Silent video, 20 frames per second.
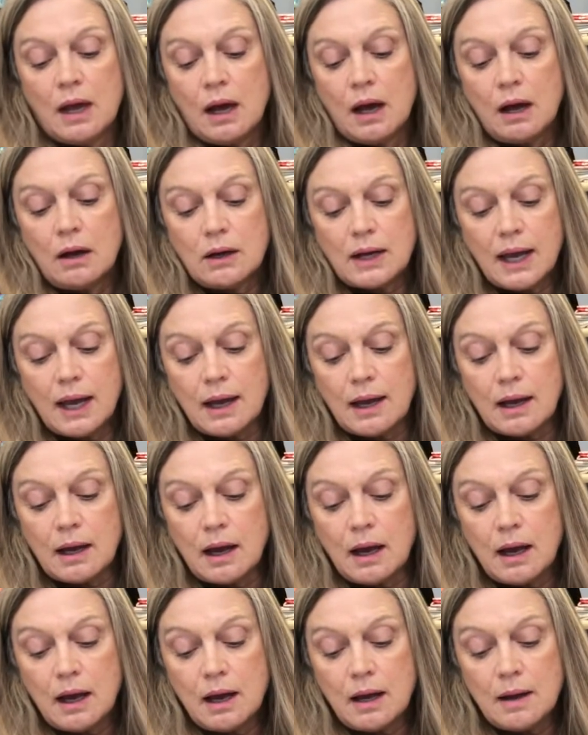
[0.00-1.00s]
Okay,
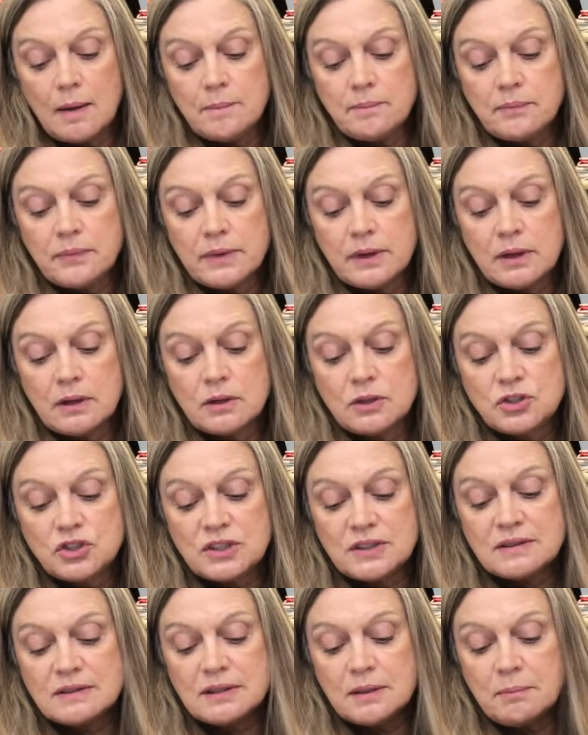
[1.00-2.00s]
just to